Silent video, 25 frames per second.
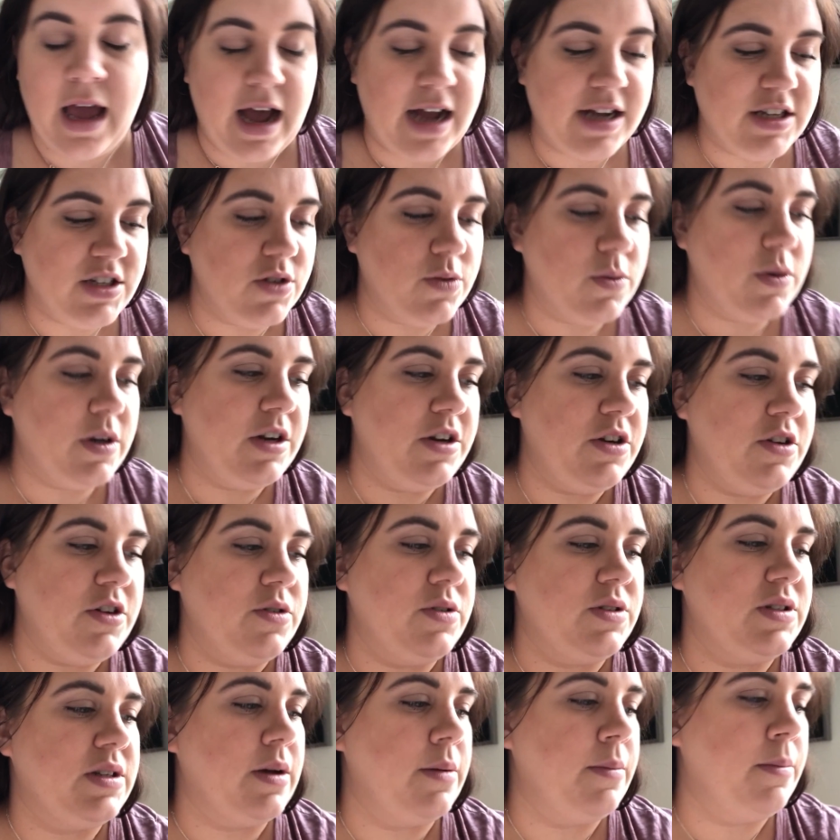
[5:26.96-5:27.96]
I do want to do
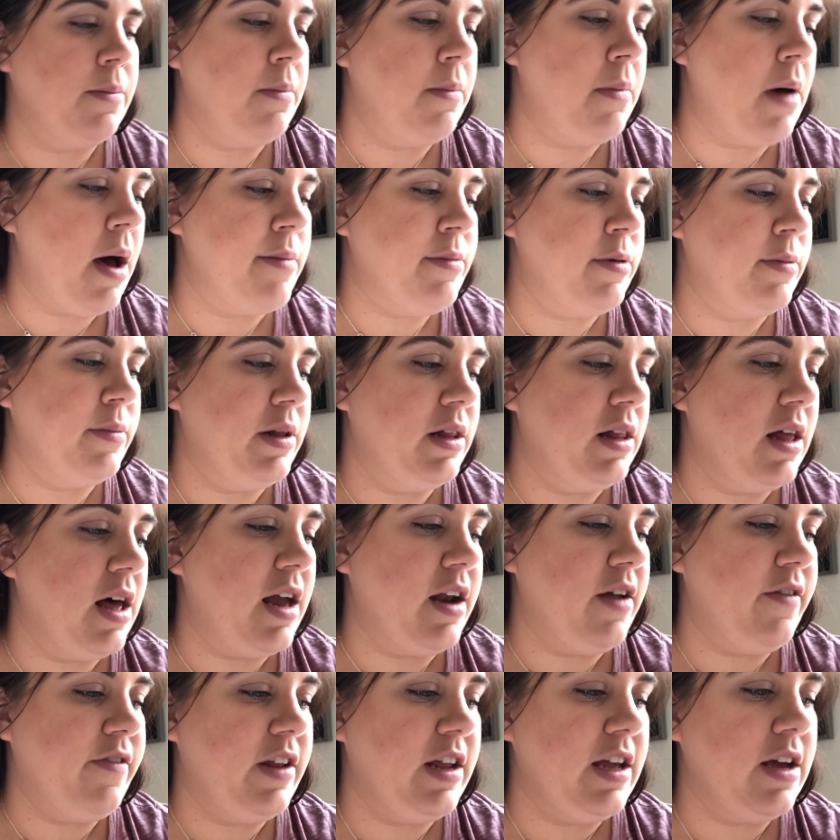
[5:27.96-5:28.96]
some Mama
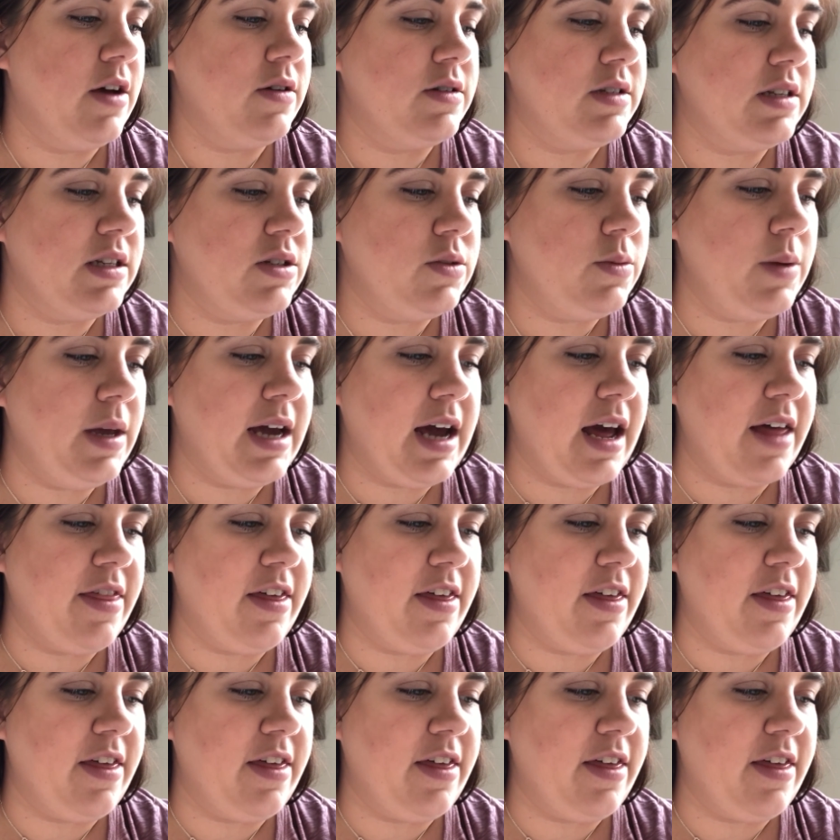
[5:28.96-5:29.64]
Milana videos this week.